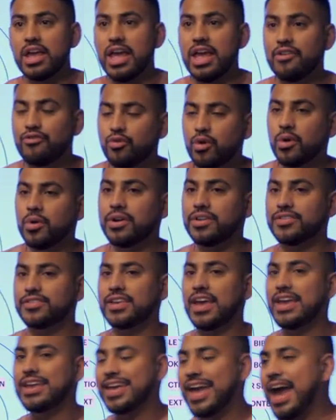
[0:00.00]
if we were to
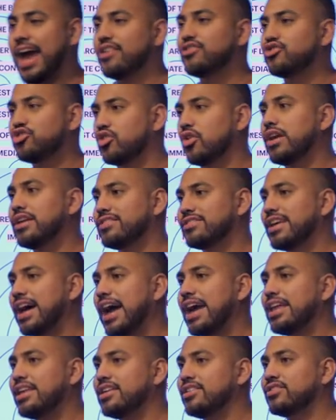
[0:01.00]
say, cast your
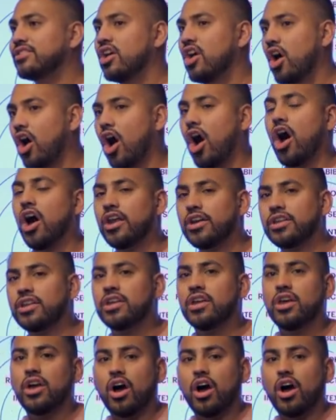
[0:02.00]
anxieties on